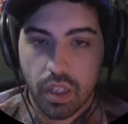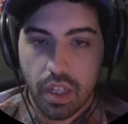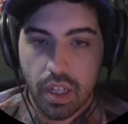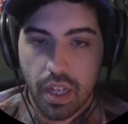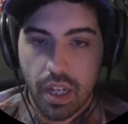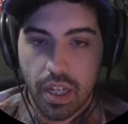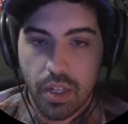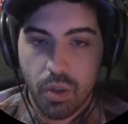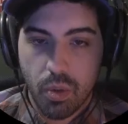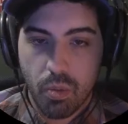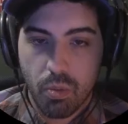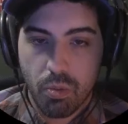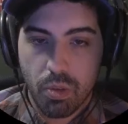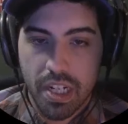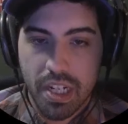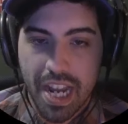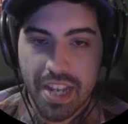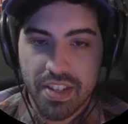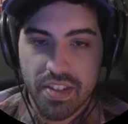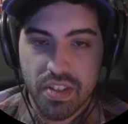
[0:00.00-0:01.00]
I don't
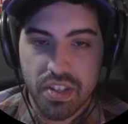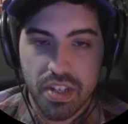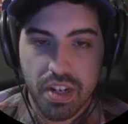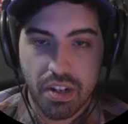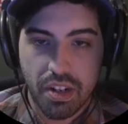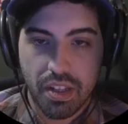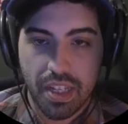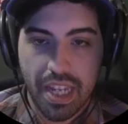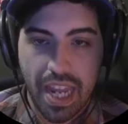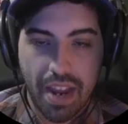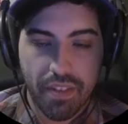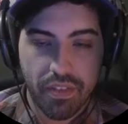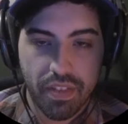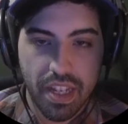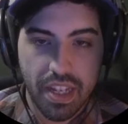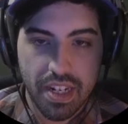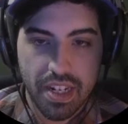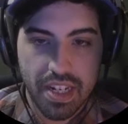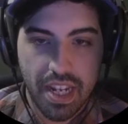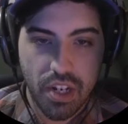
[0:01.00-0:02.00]
necessarily have the
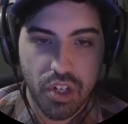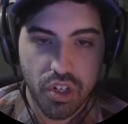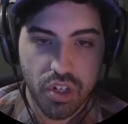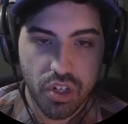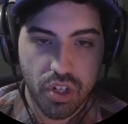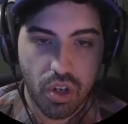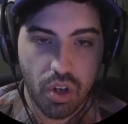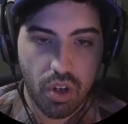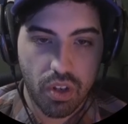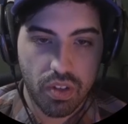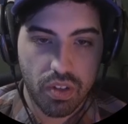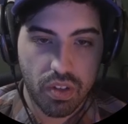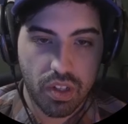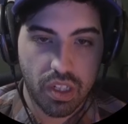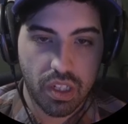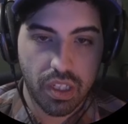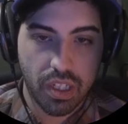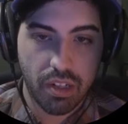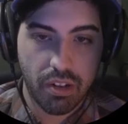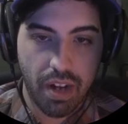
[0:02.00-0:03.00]
intention to
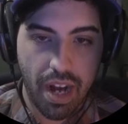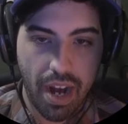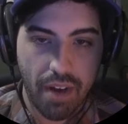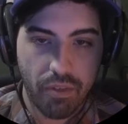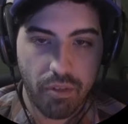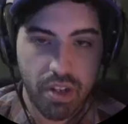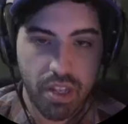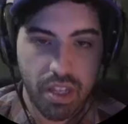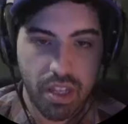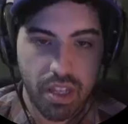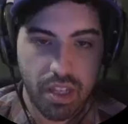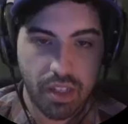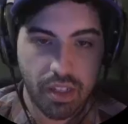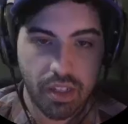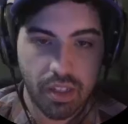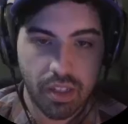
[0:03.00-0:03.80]
clear everything,